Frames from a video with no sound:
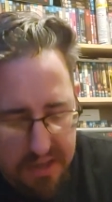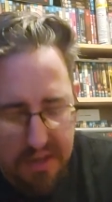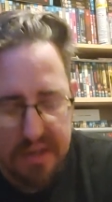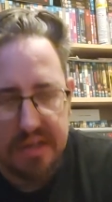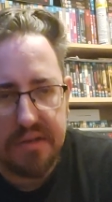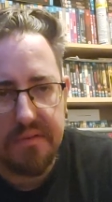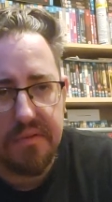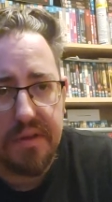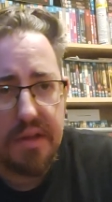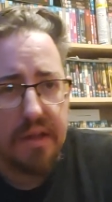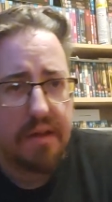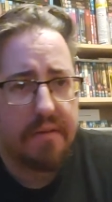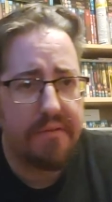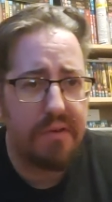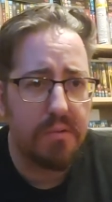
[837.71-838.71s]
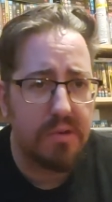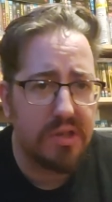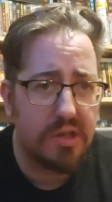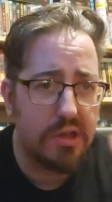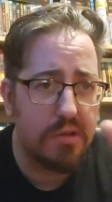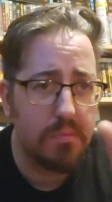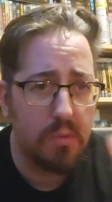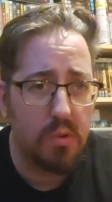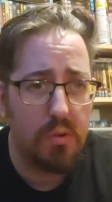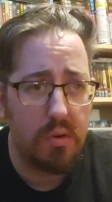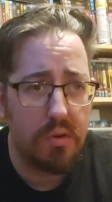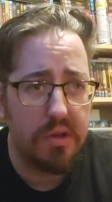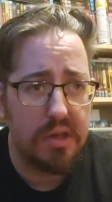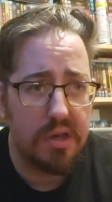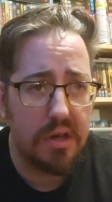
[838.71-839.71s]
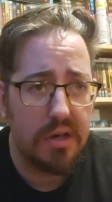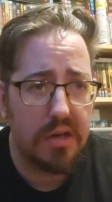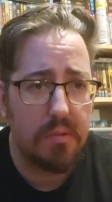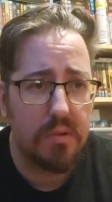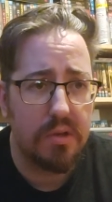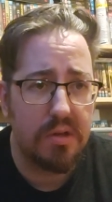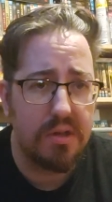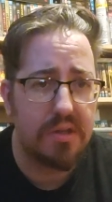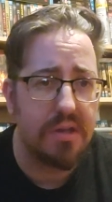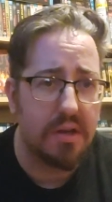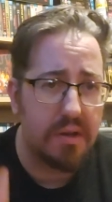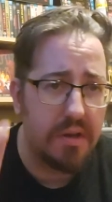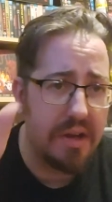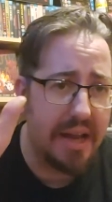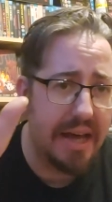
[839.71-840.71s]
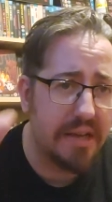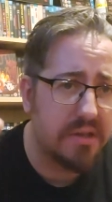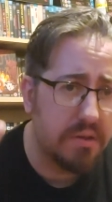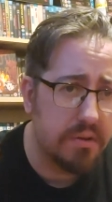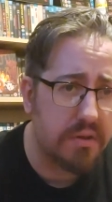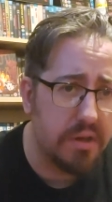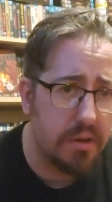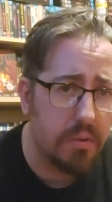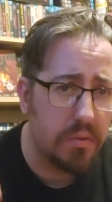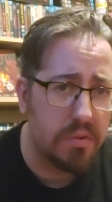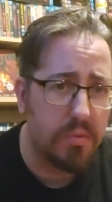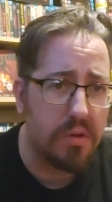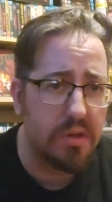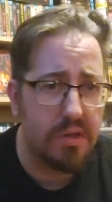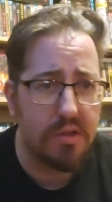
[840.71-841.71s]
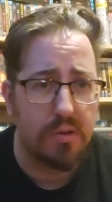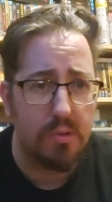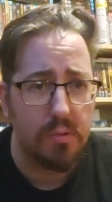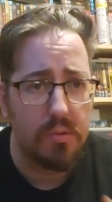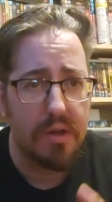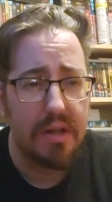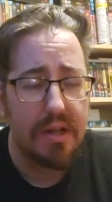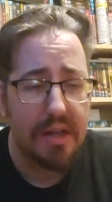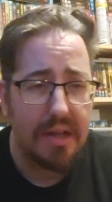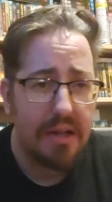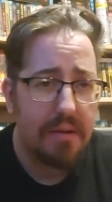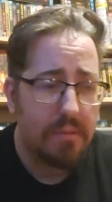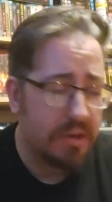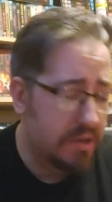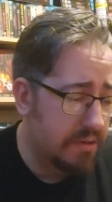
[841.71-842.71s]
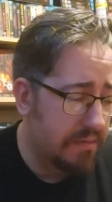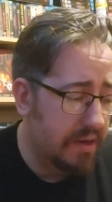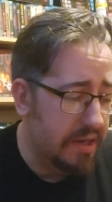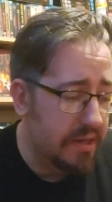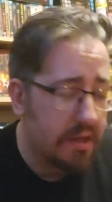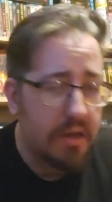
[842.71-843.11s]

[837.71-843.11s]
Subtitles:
kind of focuses more on the younger ones and less on the older ones, which like